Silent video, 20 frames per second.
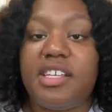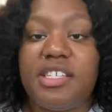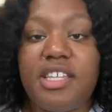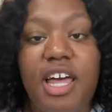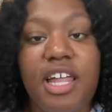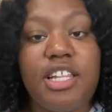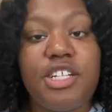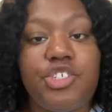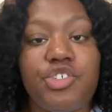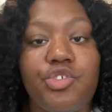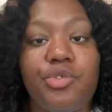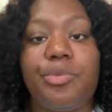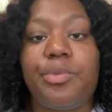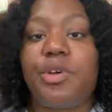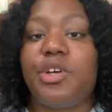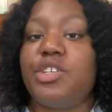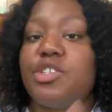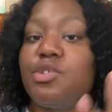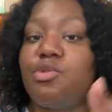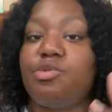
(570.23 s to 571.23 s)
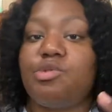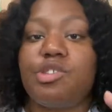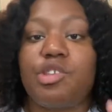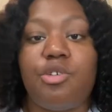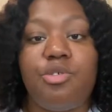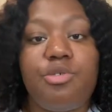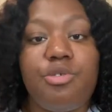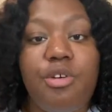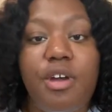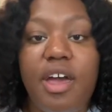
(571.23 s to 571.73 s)
Dollar General because it was so
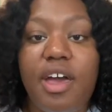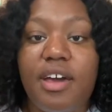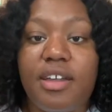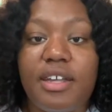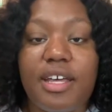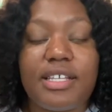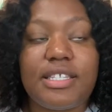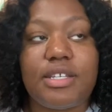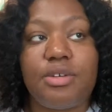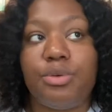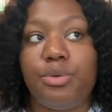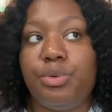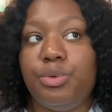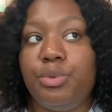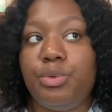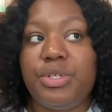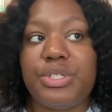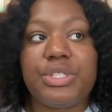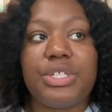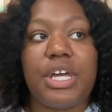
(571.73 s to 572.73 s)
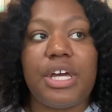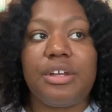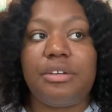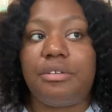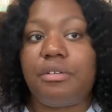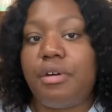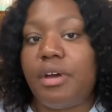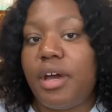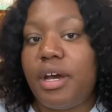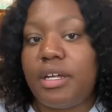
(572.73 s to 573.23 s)
crowded. I said, ooh, it's kind of
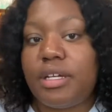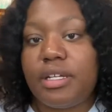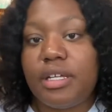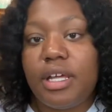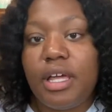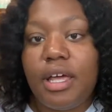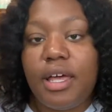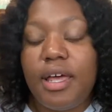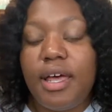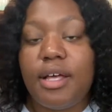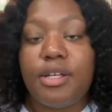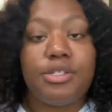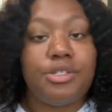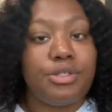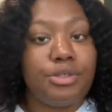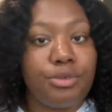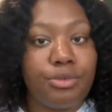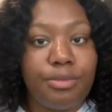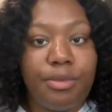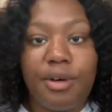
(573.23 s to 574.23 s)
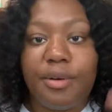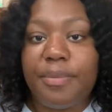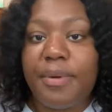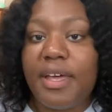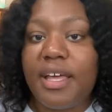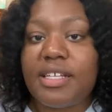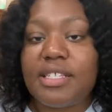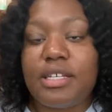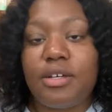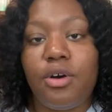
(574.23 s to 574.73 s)
crowded. Zoom on
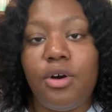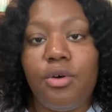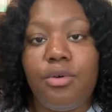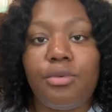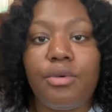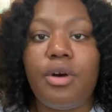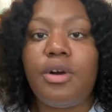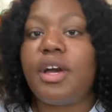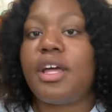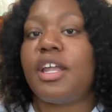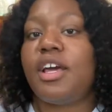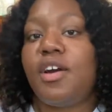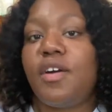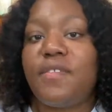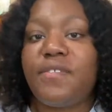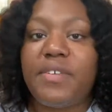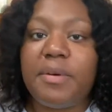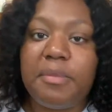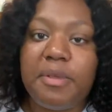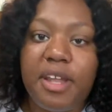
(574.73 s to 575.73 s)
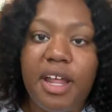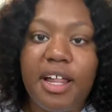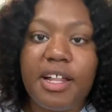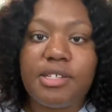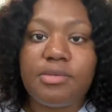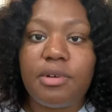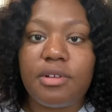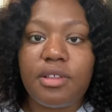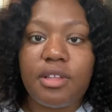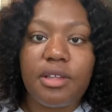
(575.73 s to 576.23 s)
past it. Oh, okay, they go $50
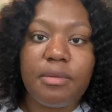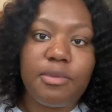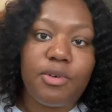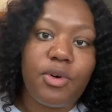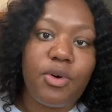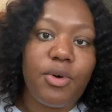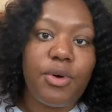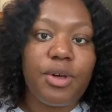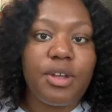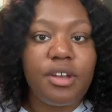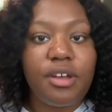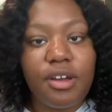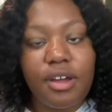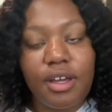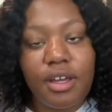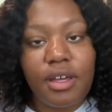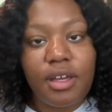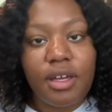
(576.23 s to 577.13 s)
right there. Let me go in there.